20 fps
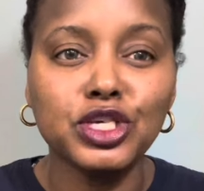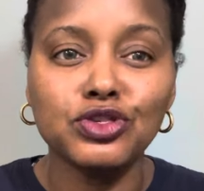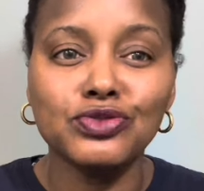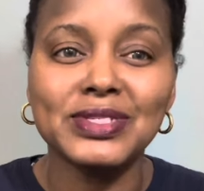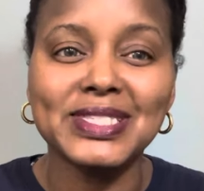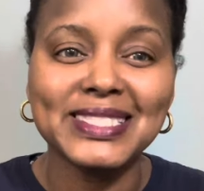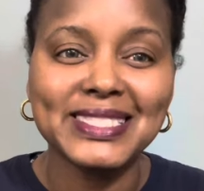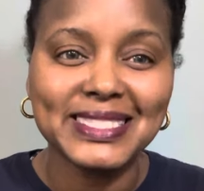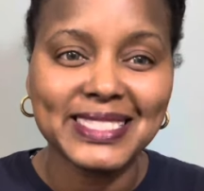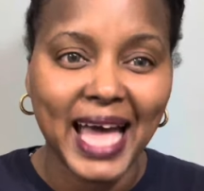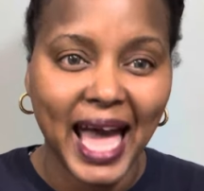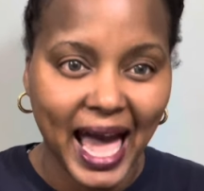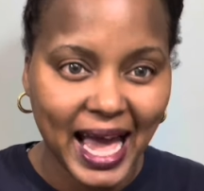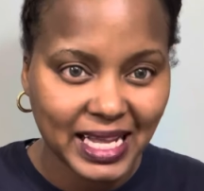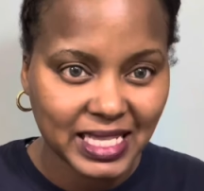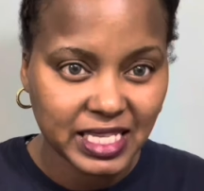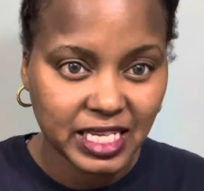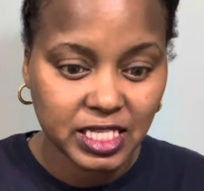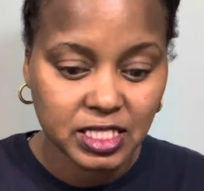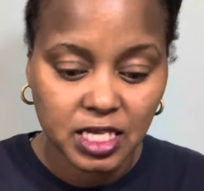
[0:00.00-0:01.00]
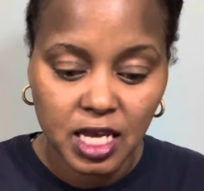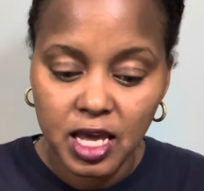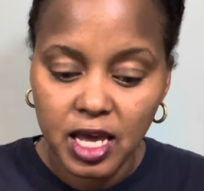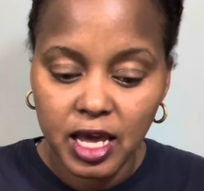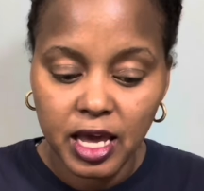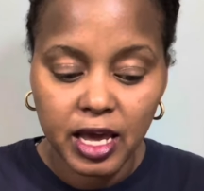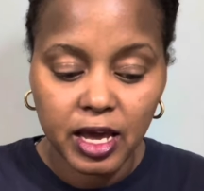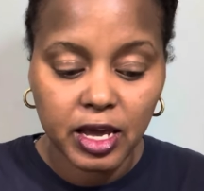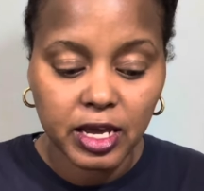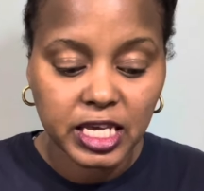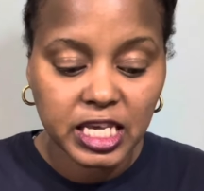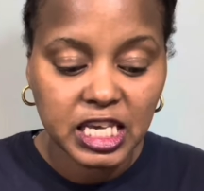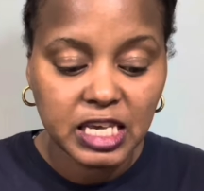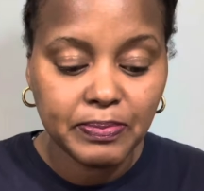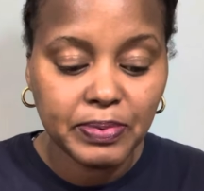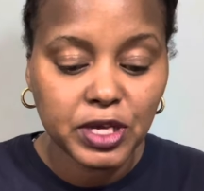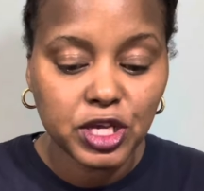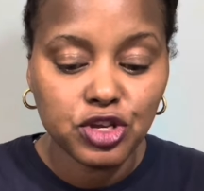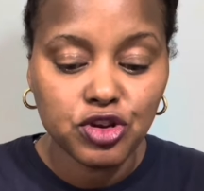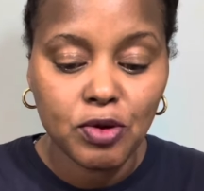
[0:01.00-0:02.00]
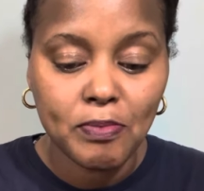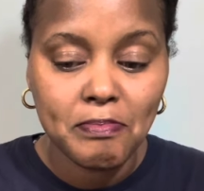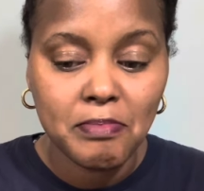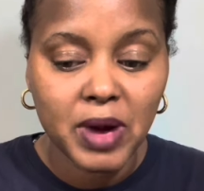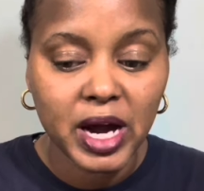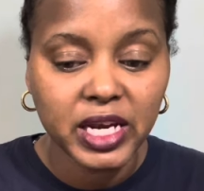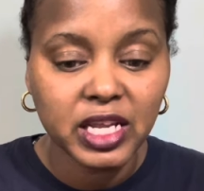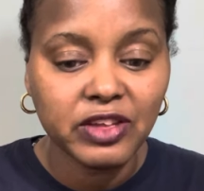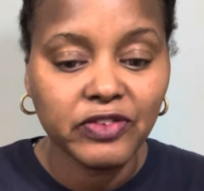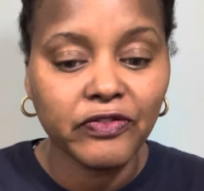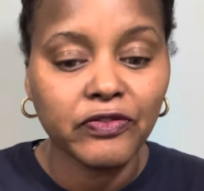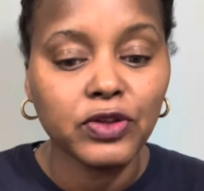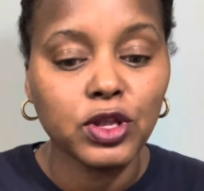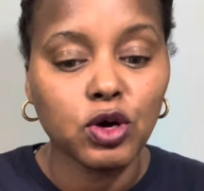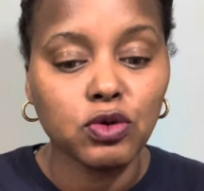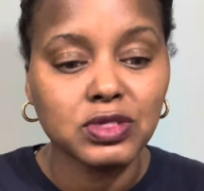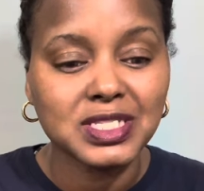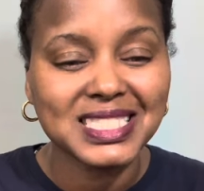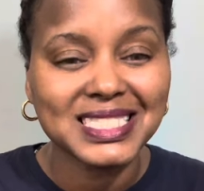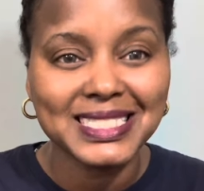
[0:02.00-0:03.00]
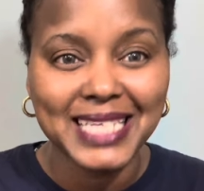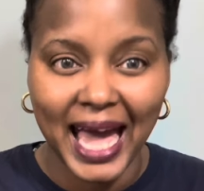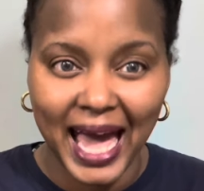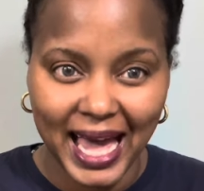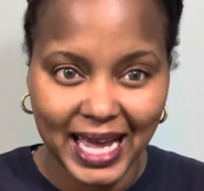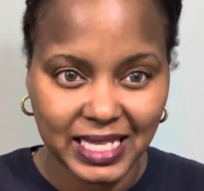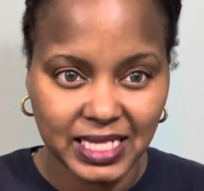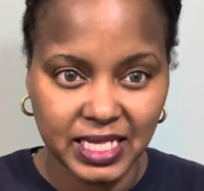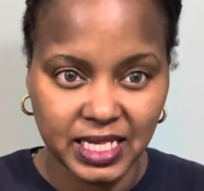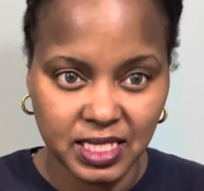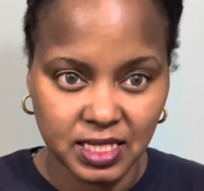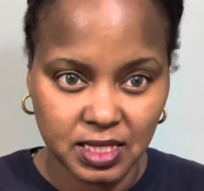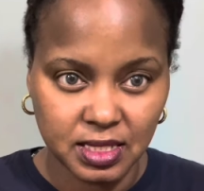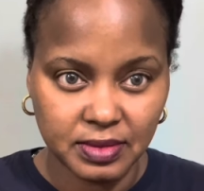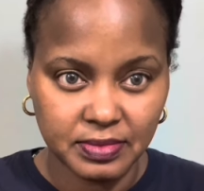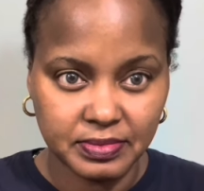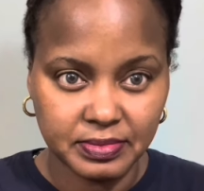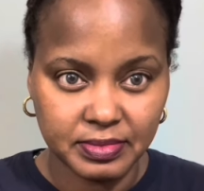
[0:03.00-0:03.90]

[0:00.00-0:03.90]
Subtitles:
you stagnant, keeping your money flow stagnant.